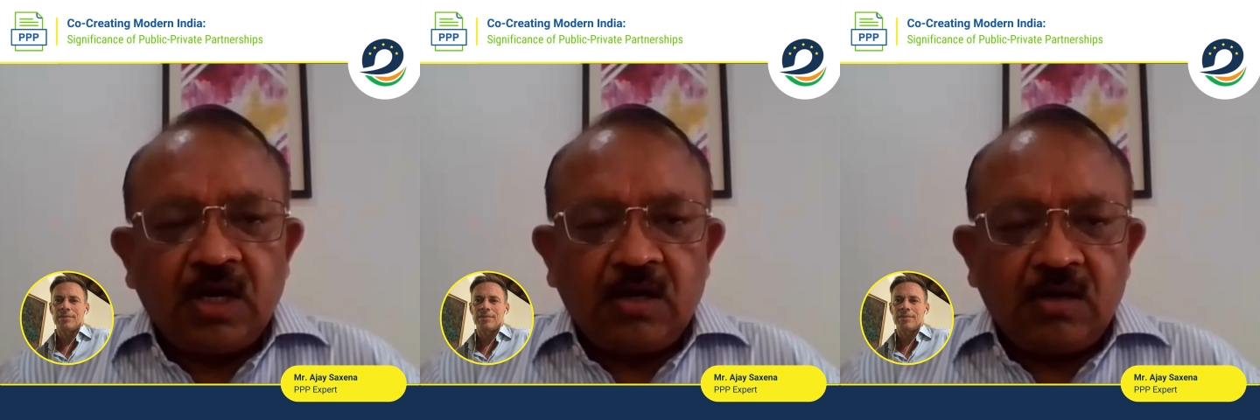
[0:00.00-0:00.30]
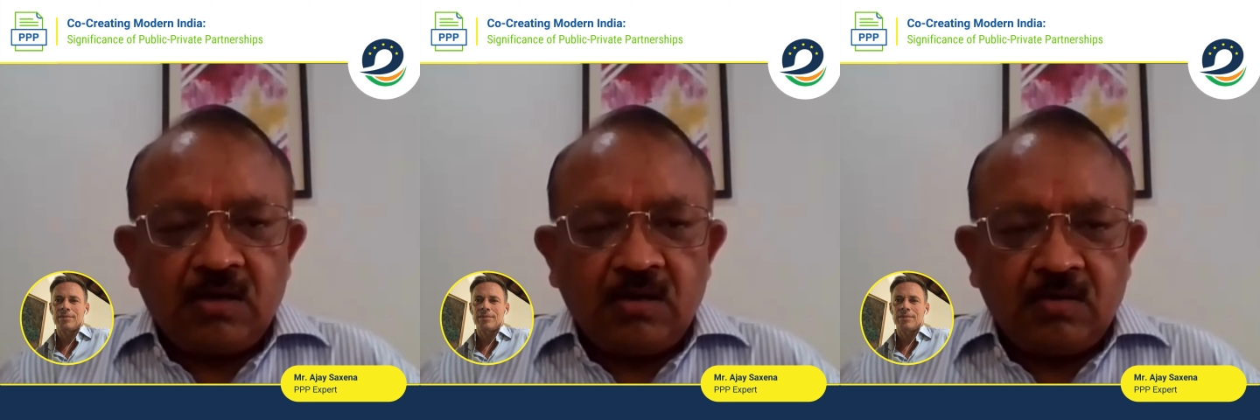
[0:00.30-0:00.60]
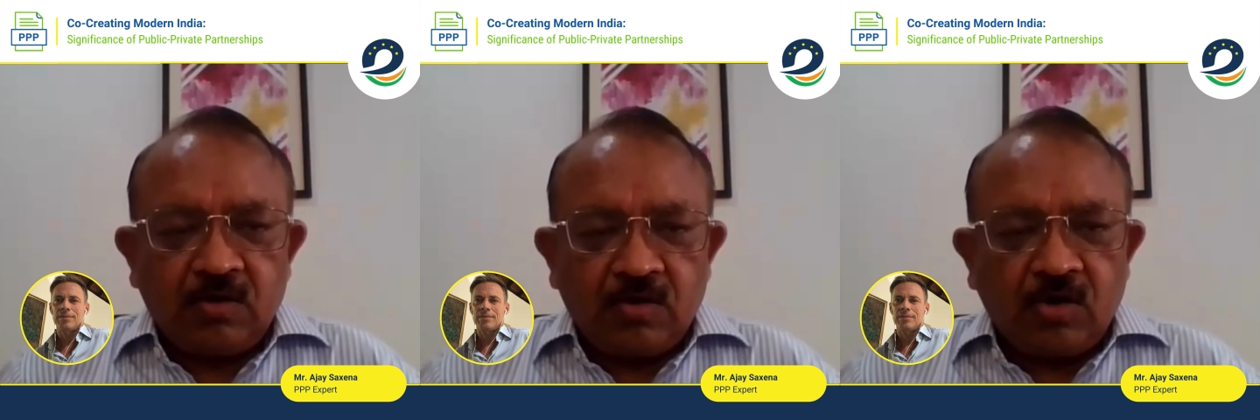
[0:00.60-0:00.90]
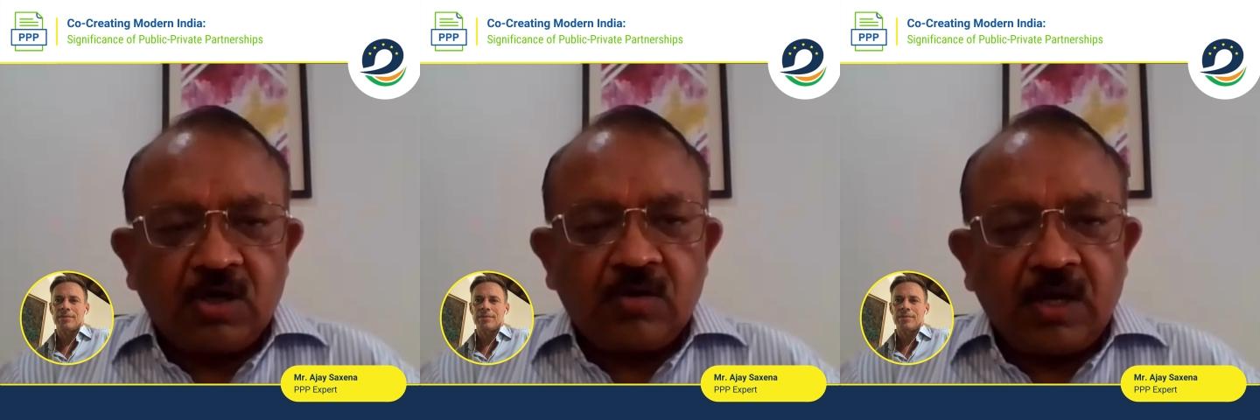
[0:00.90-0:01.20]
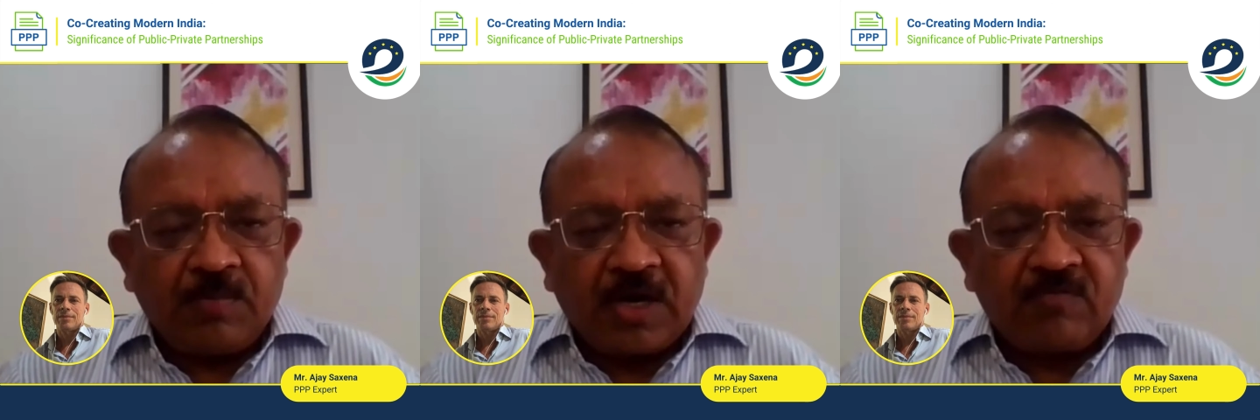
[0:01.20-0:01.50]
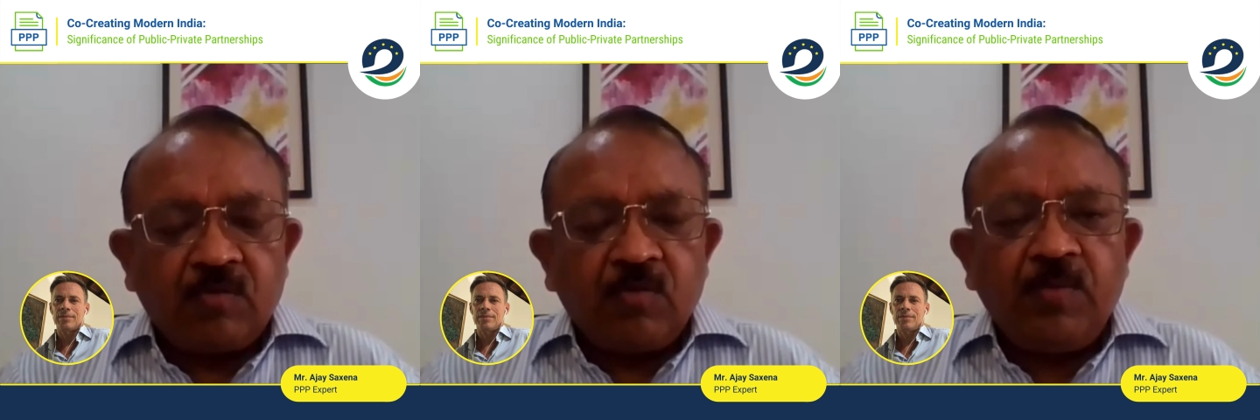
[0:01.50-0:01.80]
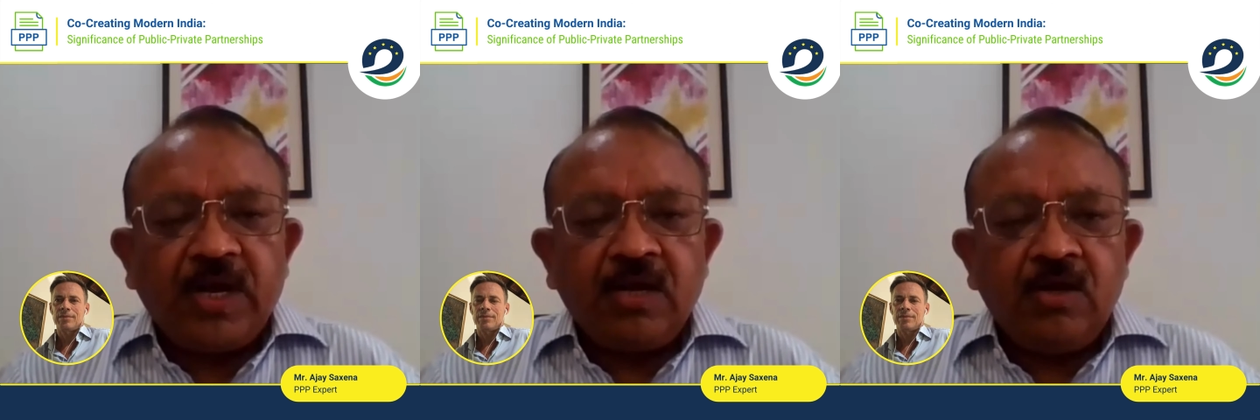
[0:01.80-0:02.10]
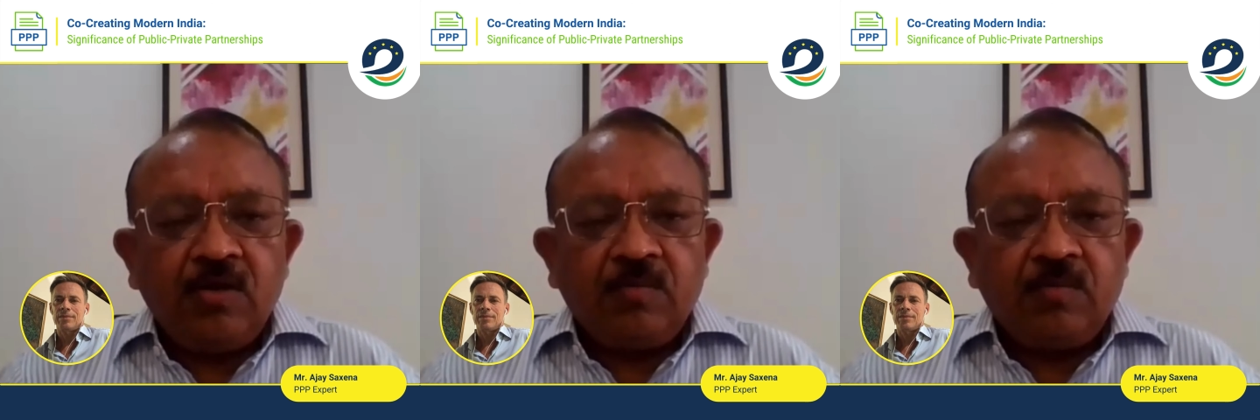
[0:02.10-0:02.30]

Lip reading: not apart from Mumbai,